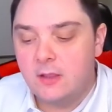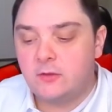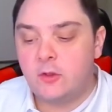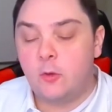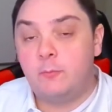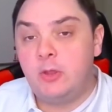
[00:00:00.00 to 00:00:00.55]

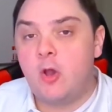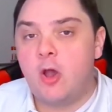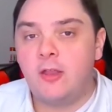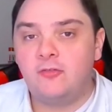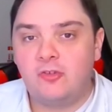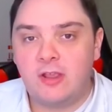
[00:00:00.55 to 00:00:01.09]
So
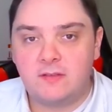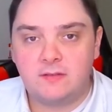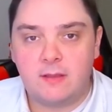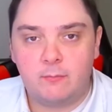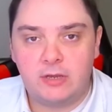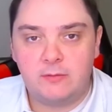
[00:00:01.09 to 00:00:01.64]
beyond just
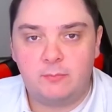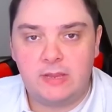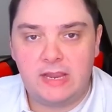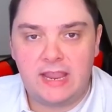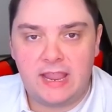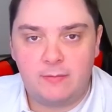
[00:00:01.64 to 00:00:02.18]
somebody
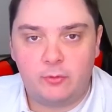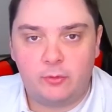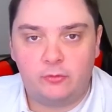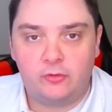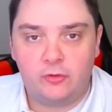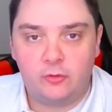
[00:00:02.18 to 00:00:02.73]
being able
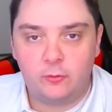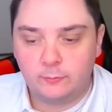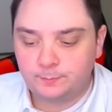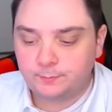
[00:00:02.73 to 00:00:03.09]
to